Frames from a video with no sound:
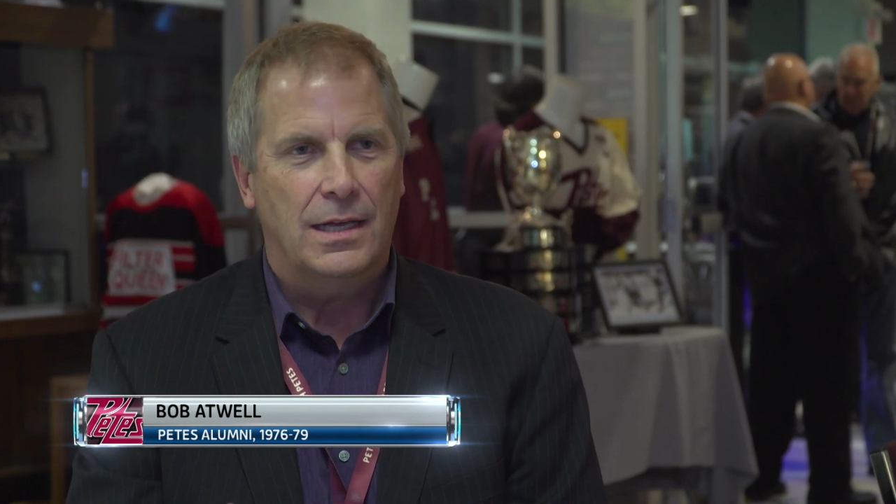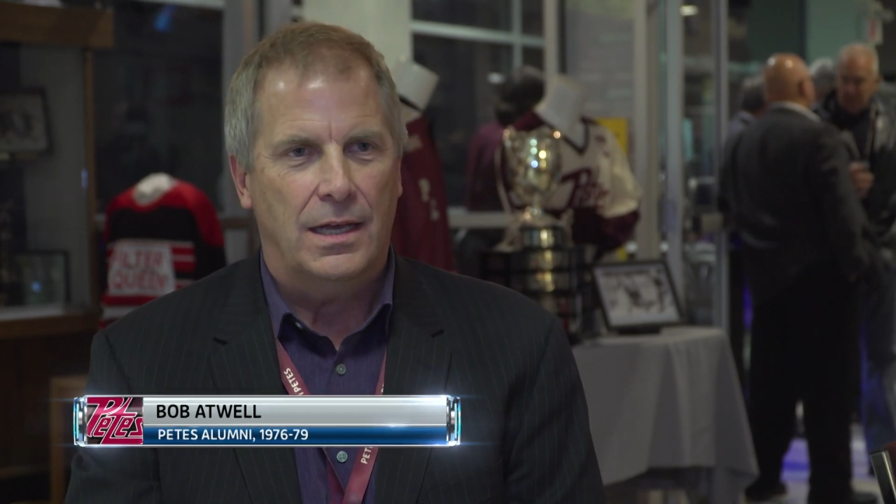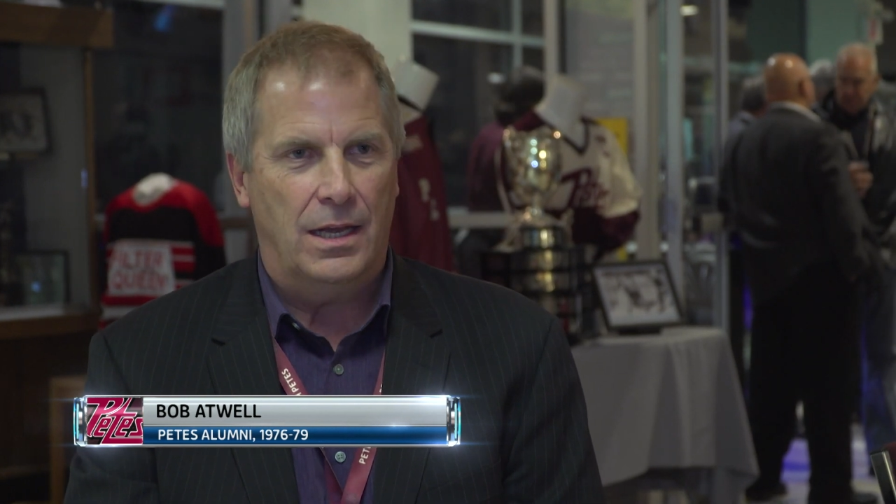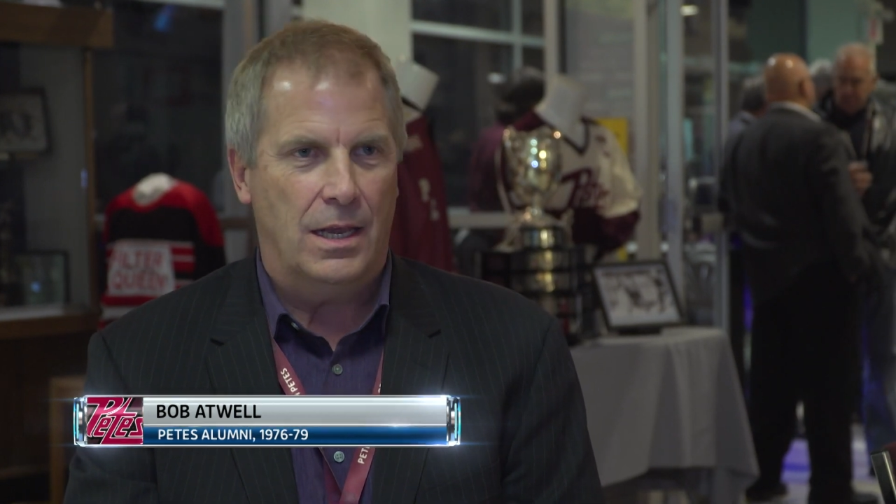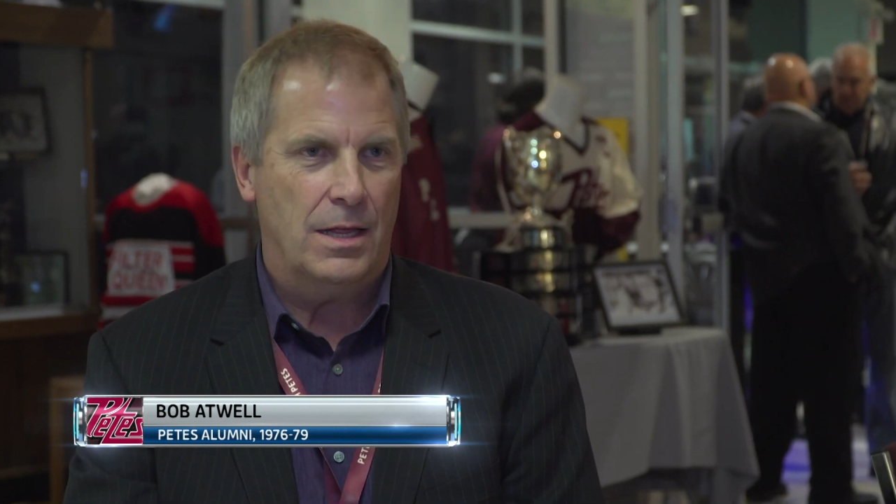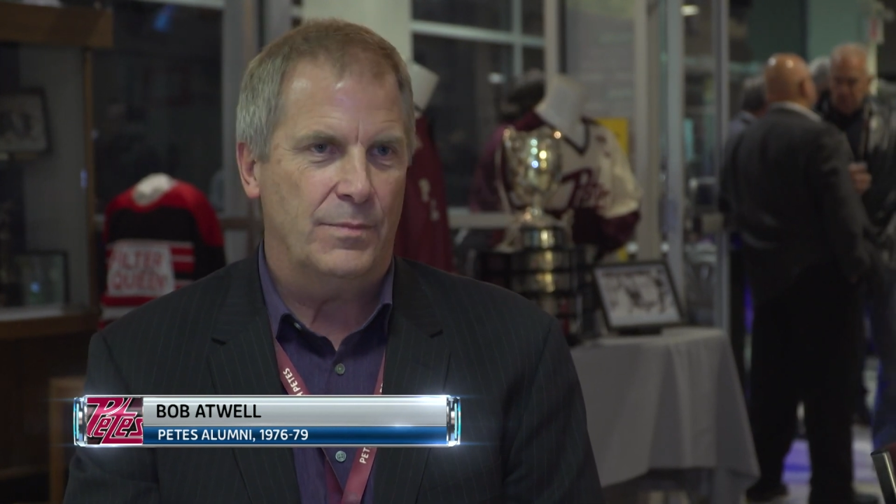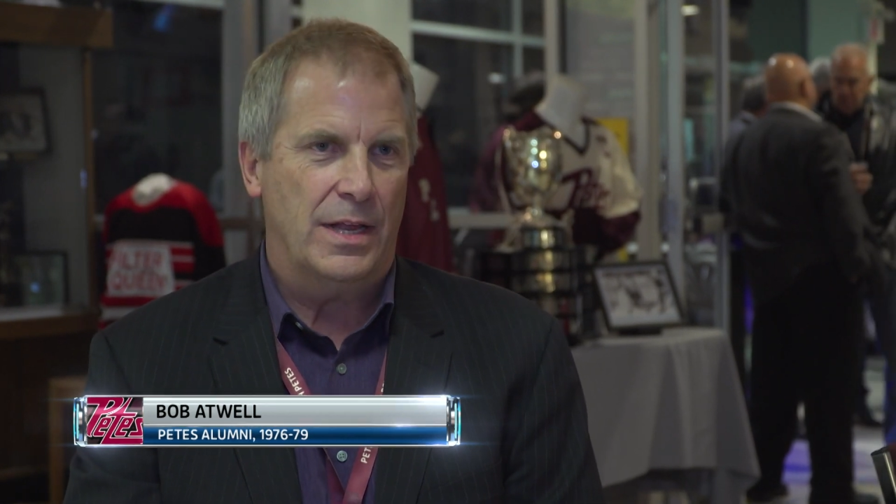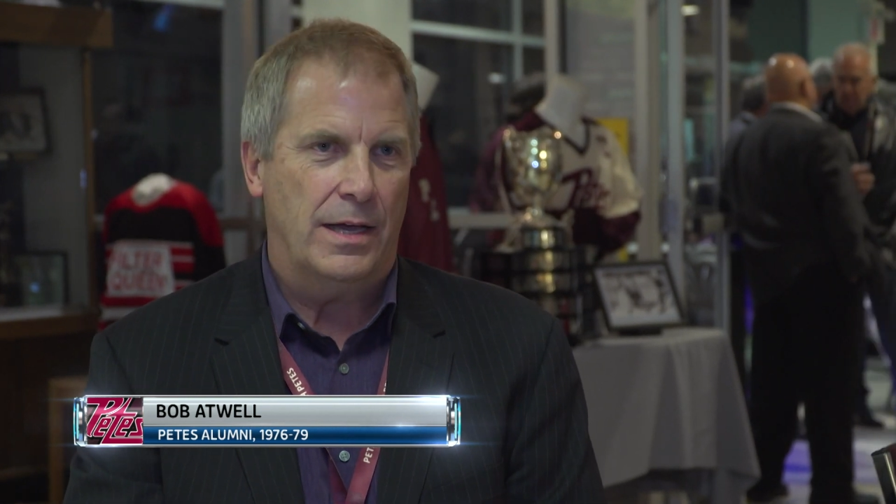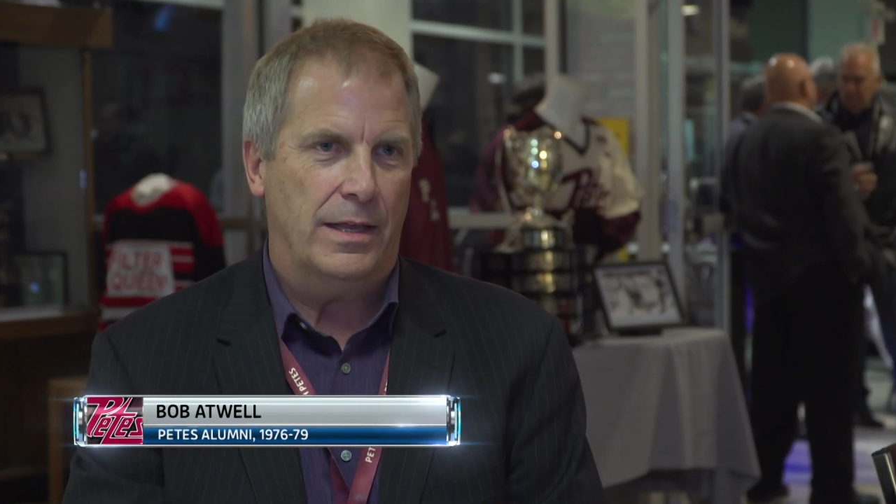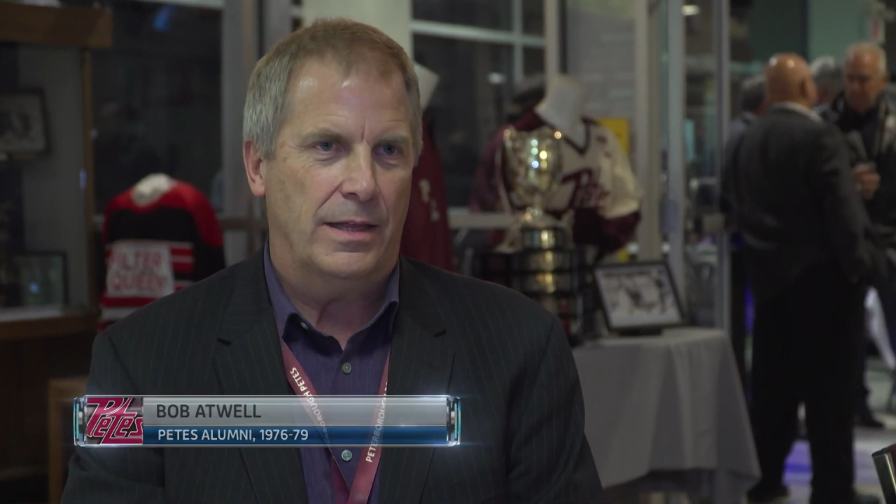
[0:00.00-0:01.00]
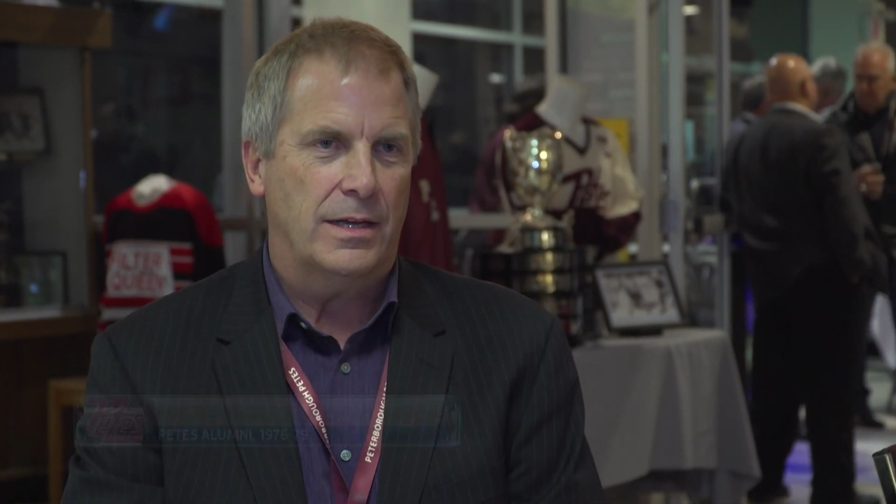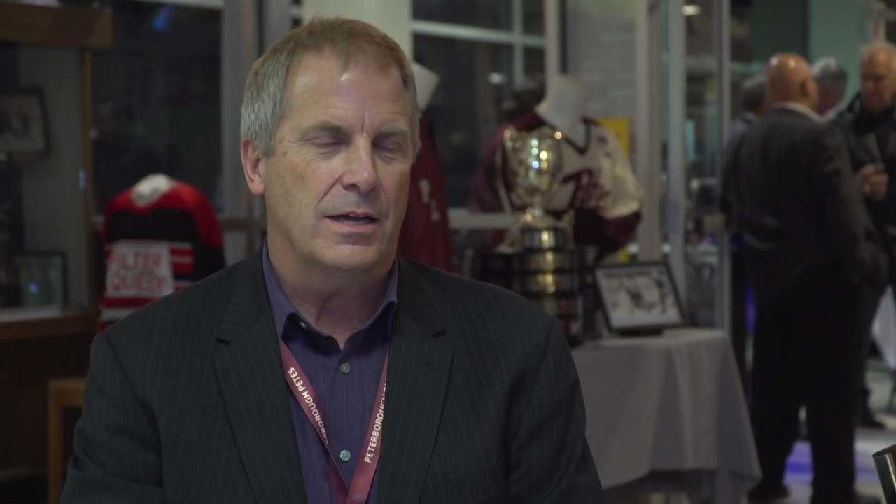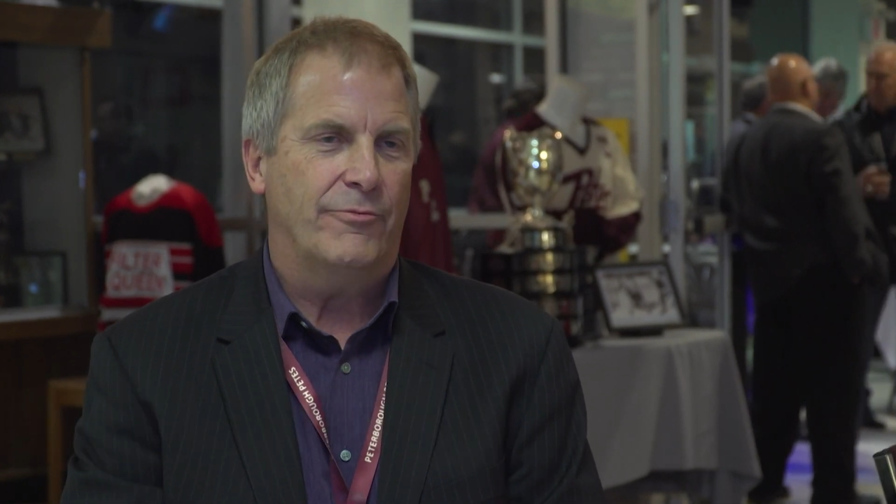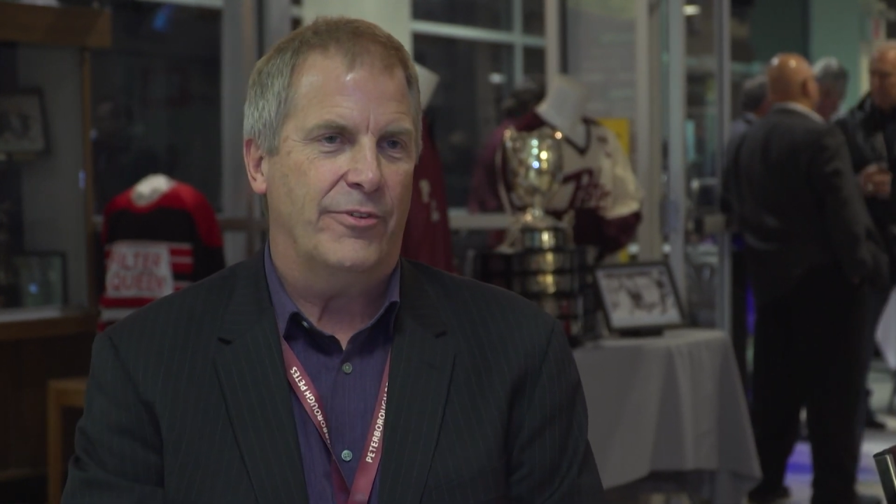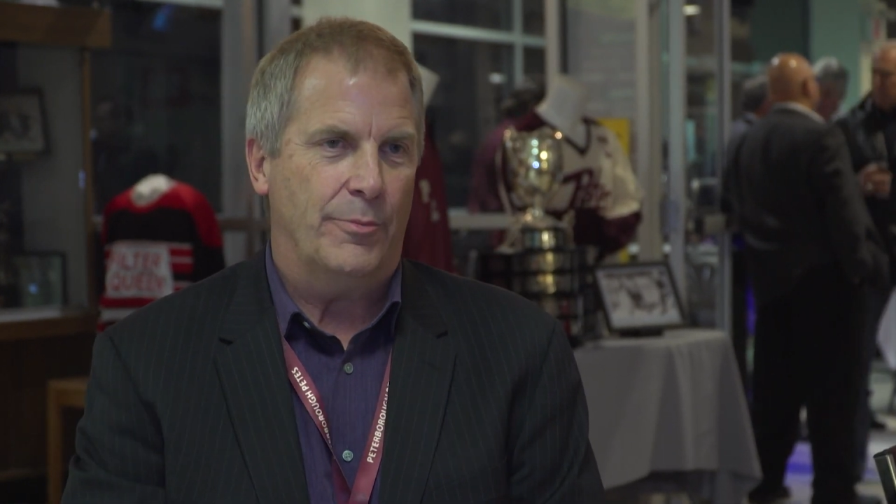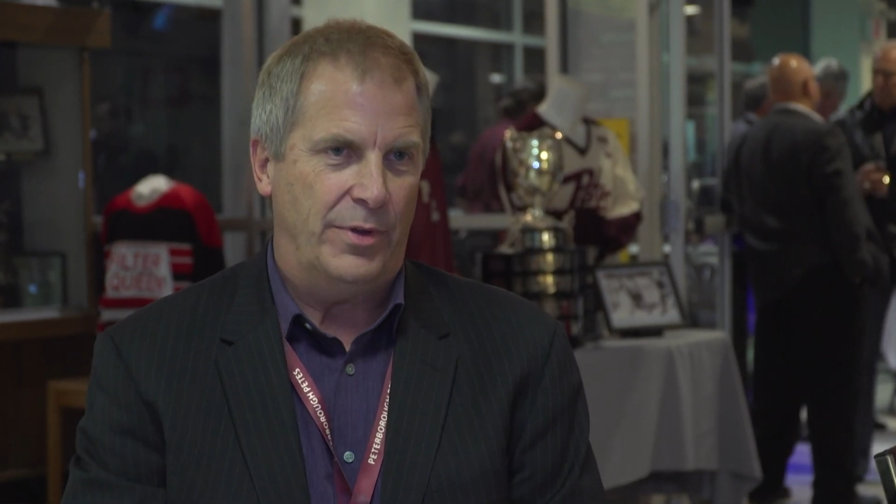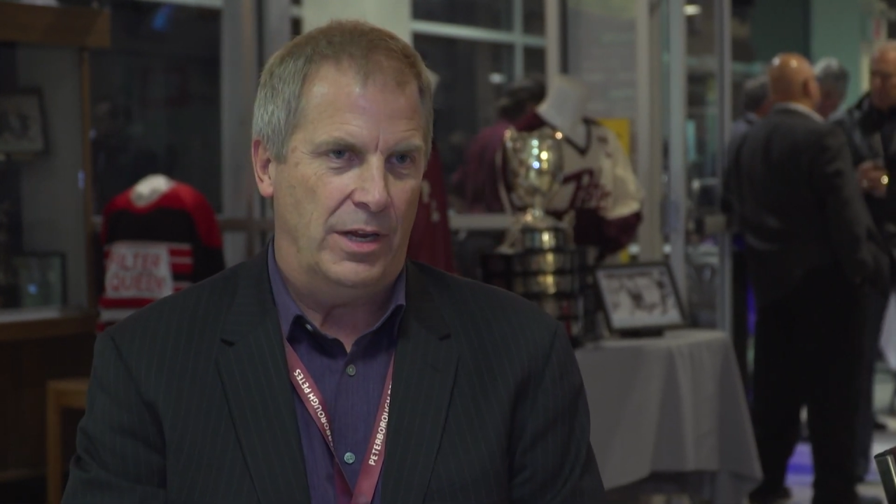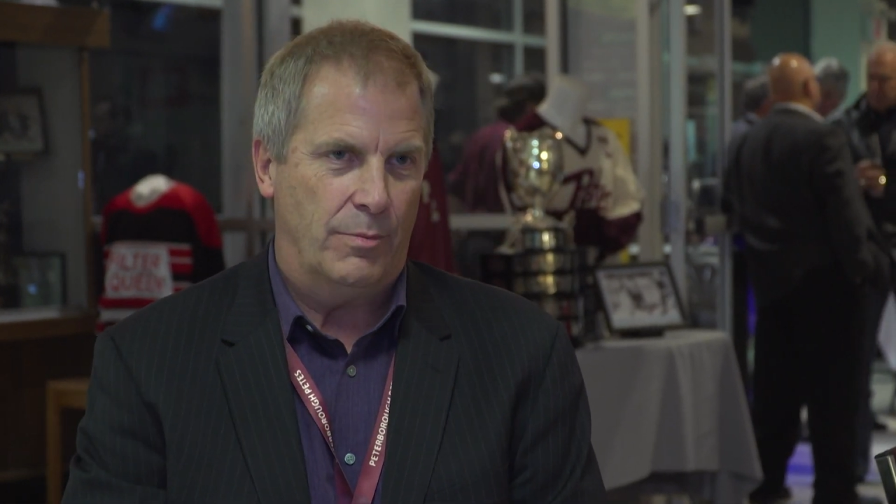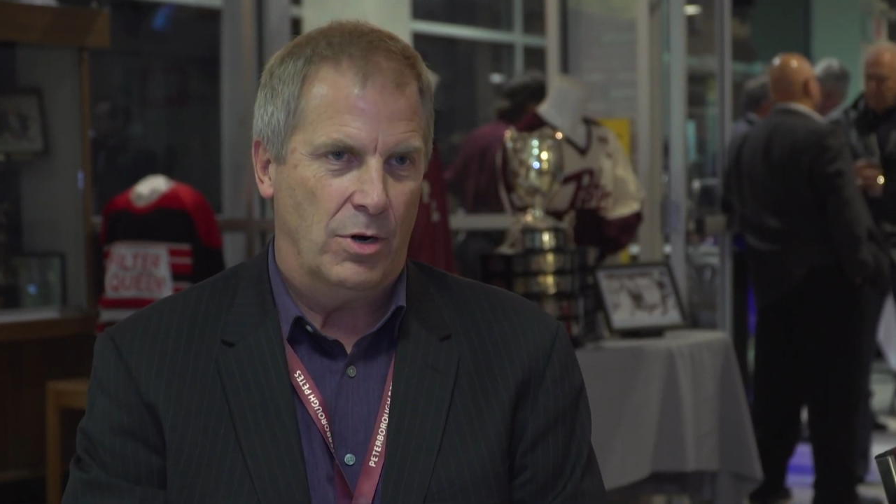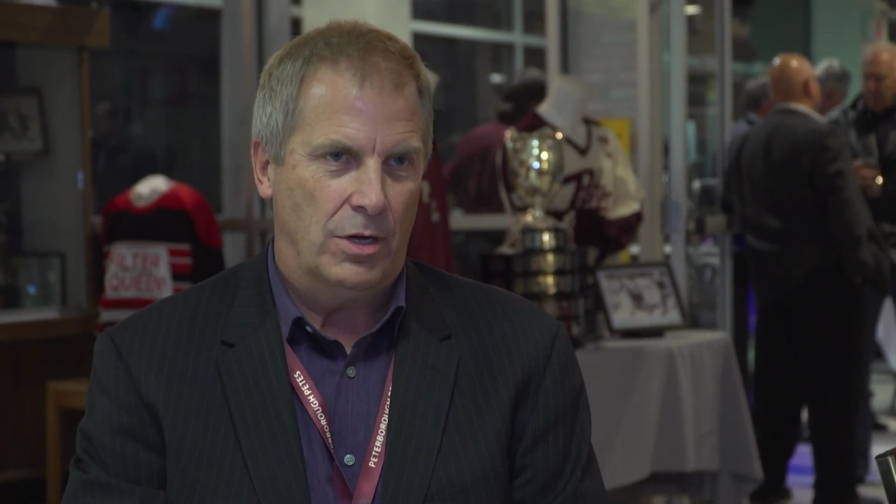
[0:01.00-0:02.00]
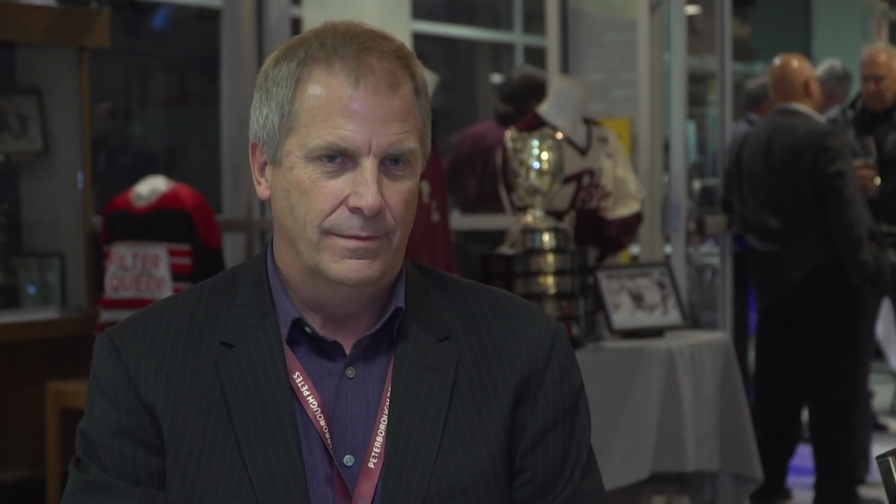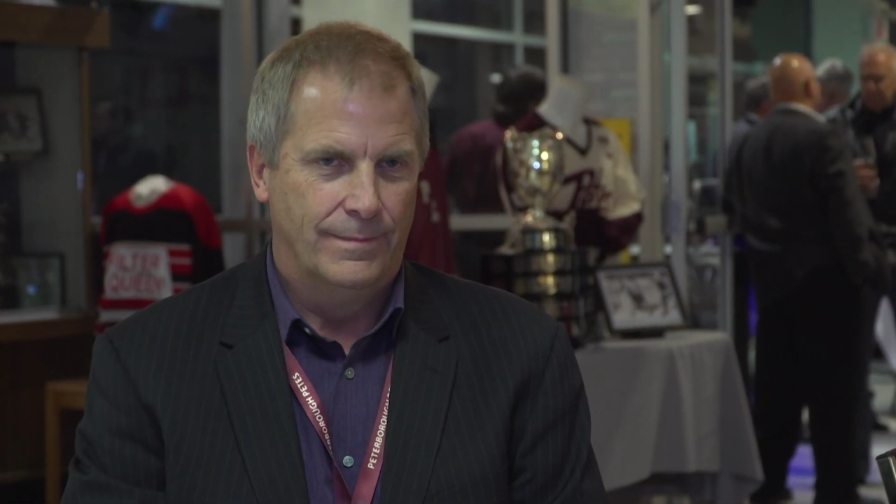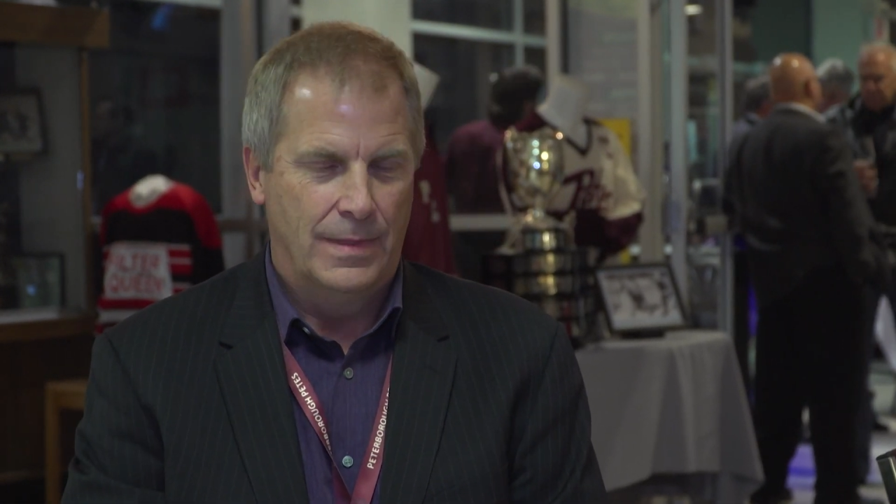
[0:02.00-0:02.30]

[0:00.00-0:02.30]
alumni that come from Peterborough.